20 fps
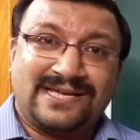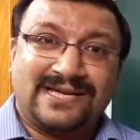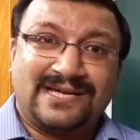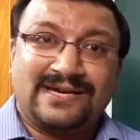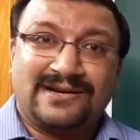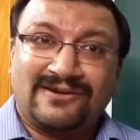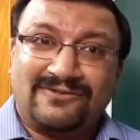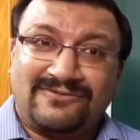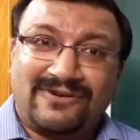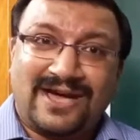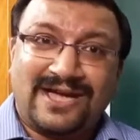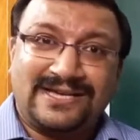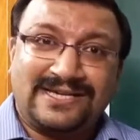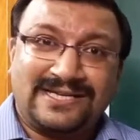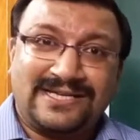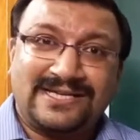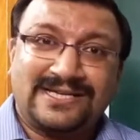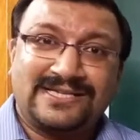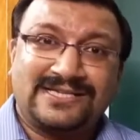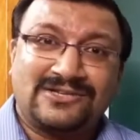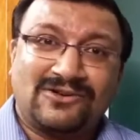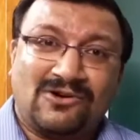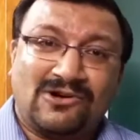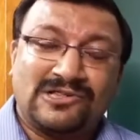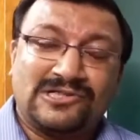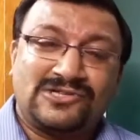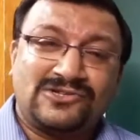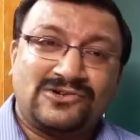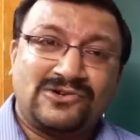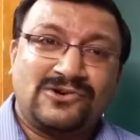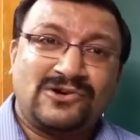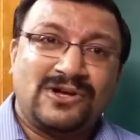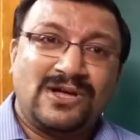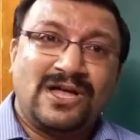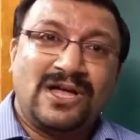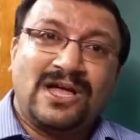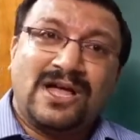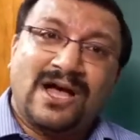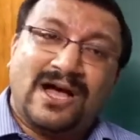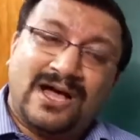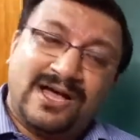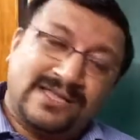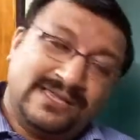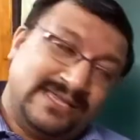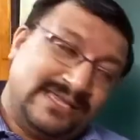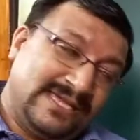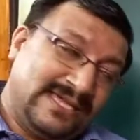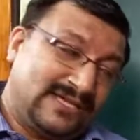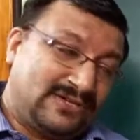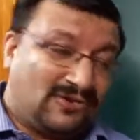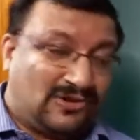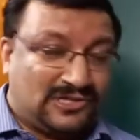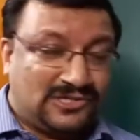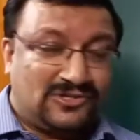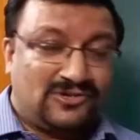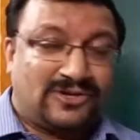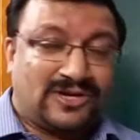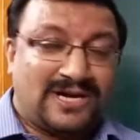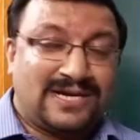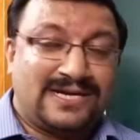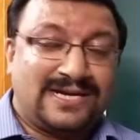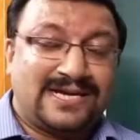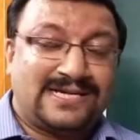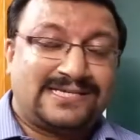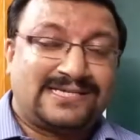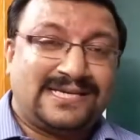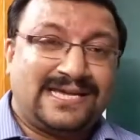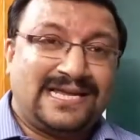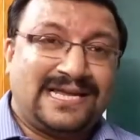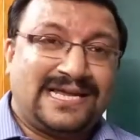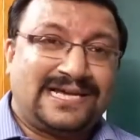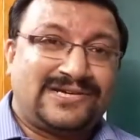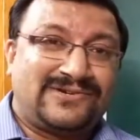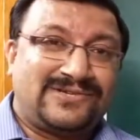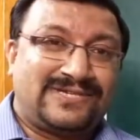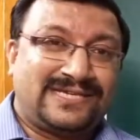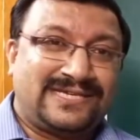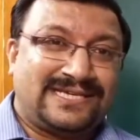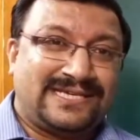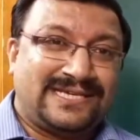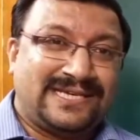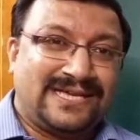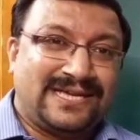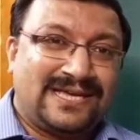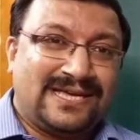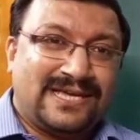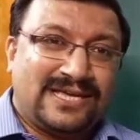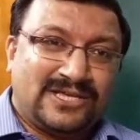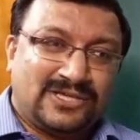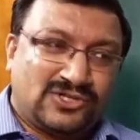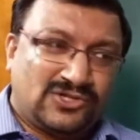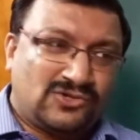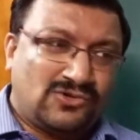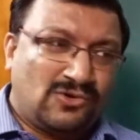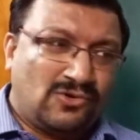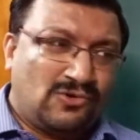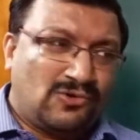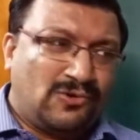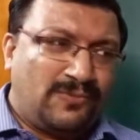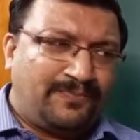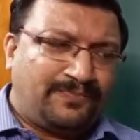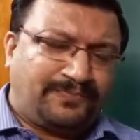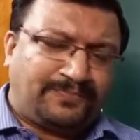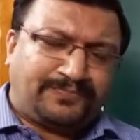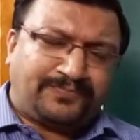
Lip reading: Graphite is also it also conducts electricity. So